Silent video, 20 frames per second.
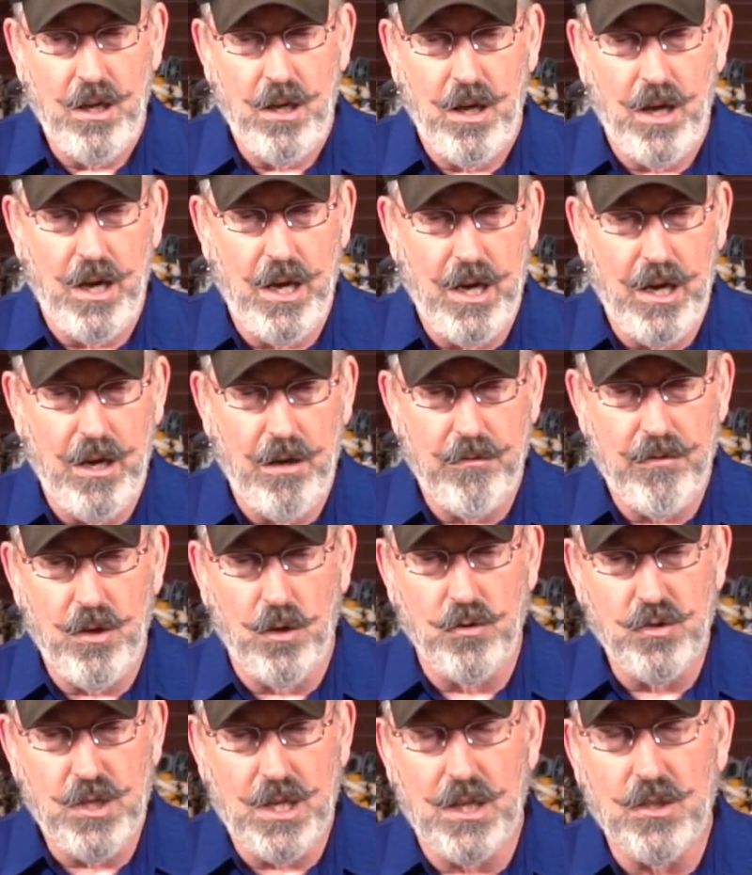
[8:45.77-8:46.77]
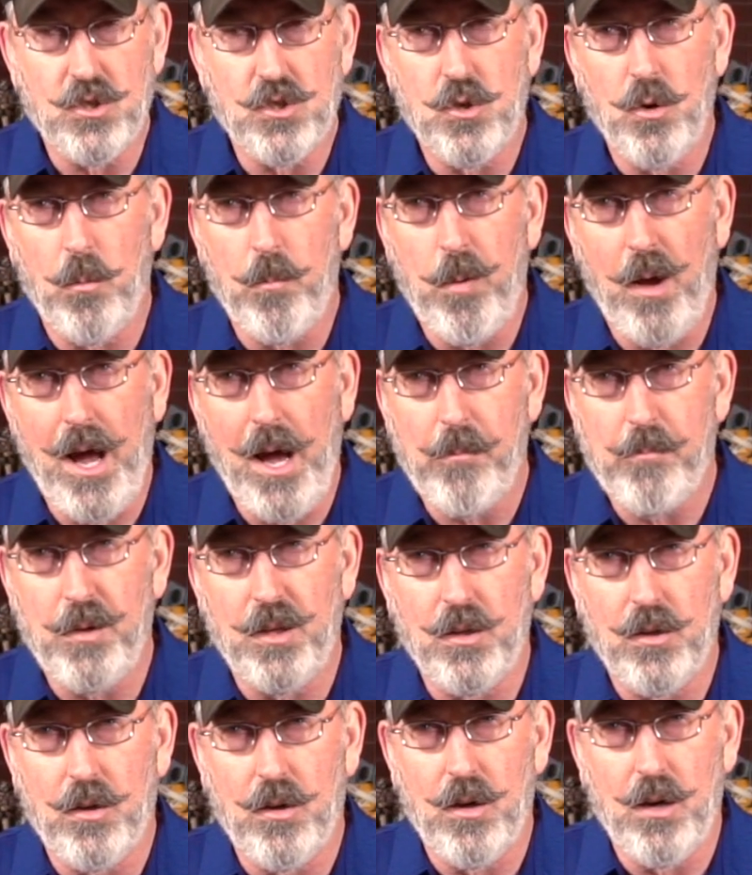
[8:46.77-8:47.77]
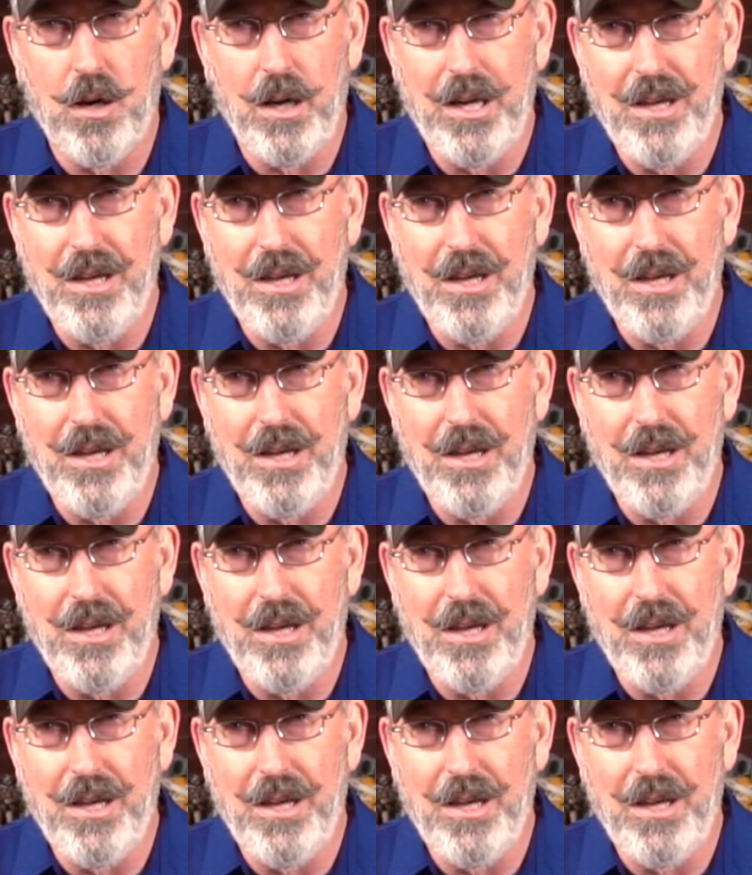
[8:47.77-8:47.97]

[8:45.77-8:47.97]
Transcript: those get so popular